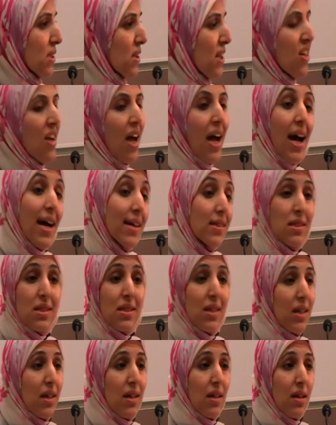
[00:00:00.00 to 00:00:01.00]
They're not
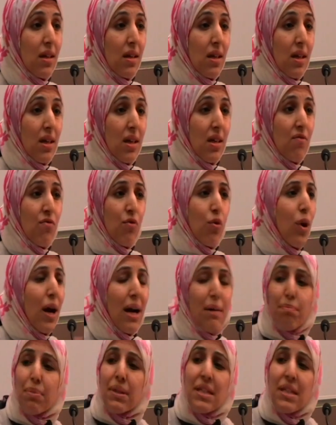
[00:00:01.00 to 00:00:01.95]
asking for our